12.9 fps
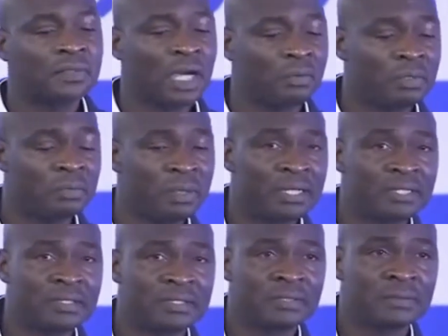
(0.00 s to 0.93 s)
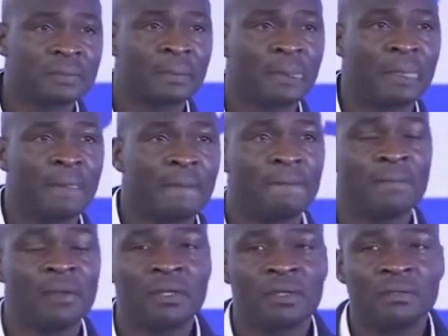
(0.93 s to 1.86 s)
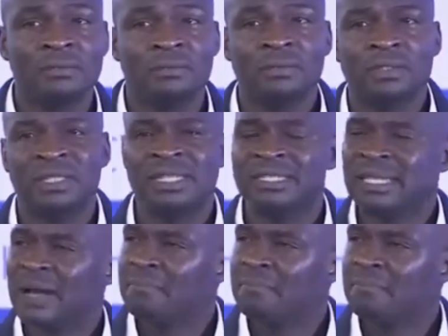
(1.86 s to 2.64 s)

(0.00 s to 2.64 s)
Are we blessed? These are